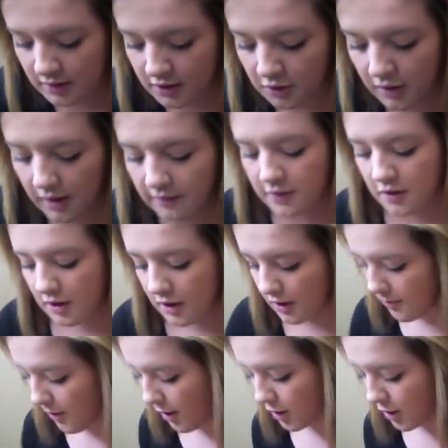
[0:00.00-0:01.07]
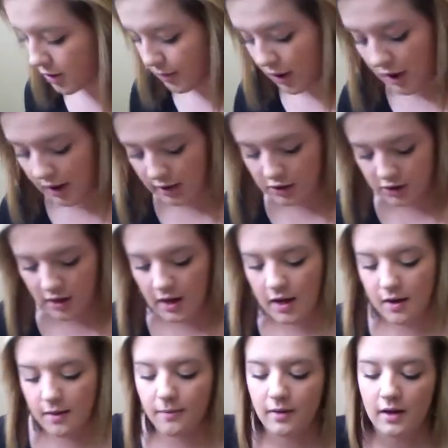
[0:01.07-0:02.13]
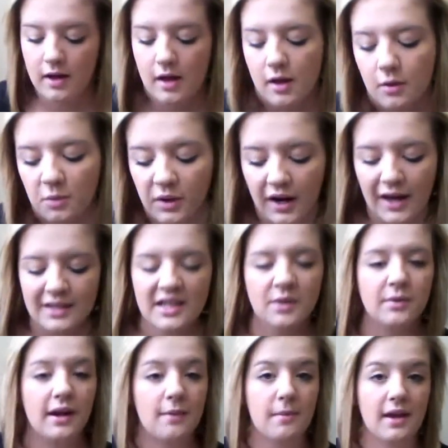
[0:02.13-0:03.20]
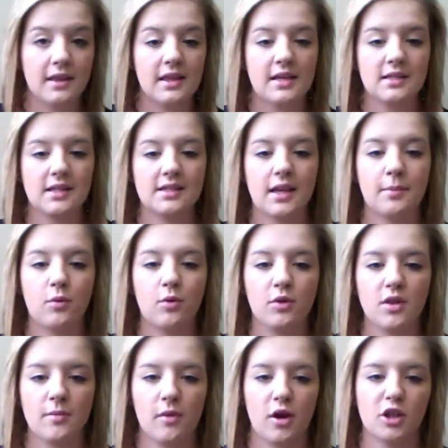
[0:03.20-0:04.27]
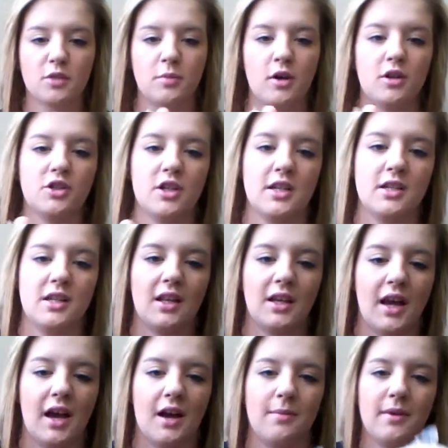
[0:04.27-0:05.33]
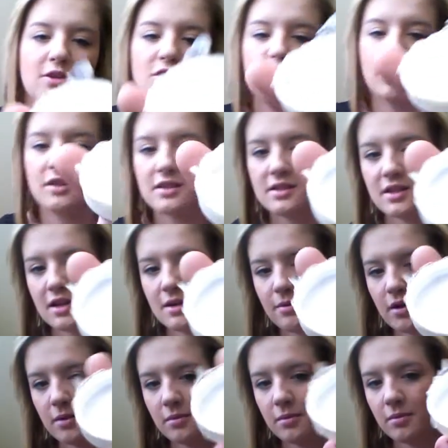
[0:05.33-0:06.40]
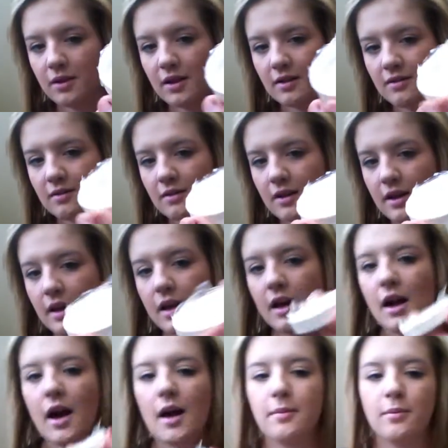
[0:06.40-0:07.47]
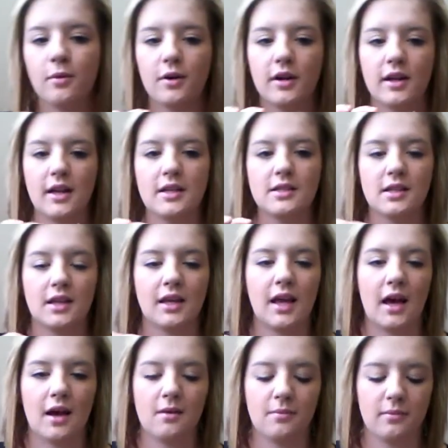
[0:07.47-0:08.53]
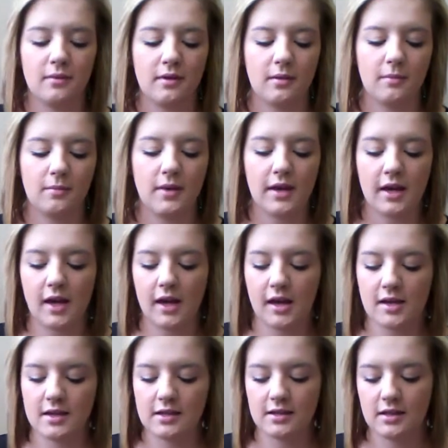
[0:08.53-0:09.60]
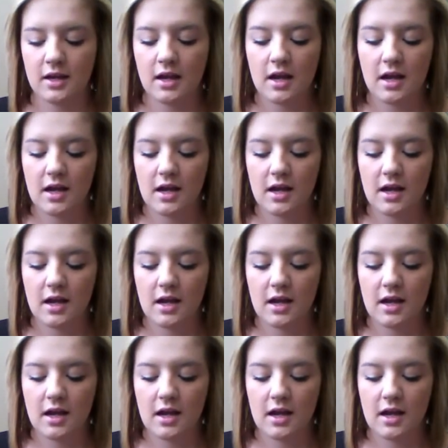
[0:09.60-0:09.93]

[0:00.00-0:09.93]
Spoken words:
So after you get your Mod Podge, what I did when I made this is I poured the Mod Podge into the cap, as you can see probably. I poured it into the cap because